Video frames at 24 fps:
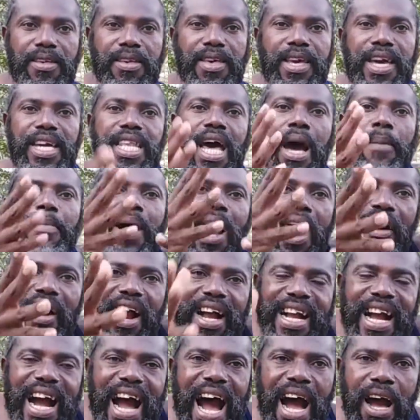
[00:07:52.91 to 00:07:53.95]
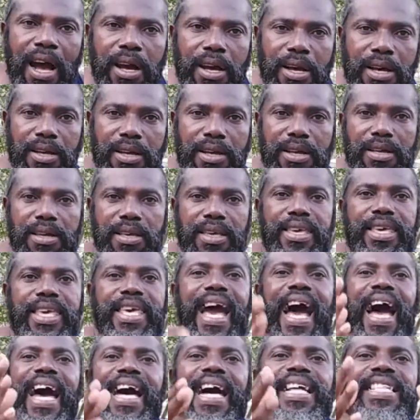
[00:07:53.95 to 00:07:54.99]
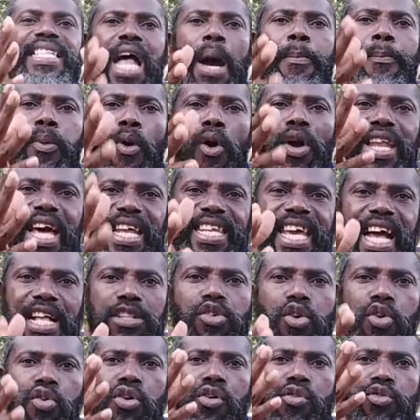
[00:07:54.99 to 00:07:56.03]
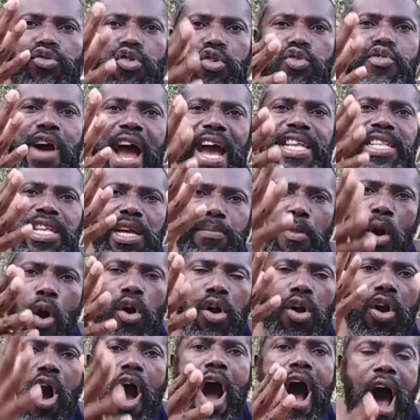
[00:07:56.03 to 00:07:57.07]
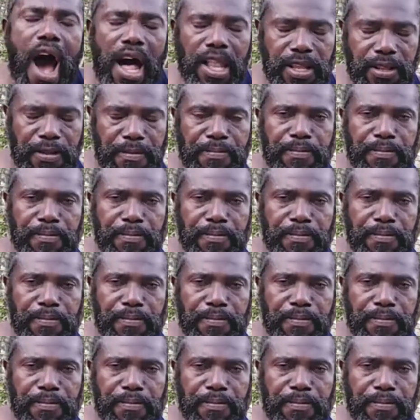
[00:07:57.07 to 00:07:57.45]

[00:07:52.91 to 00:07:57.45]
In America, he hired Napoleon Hill to write the book called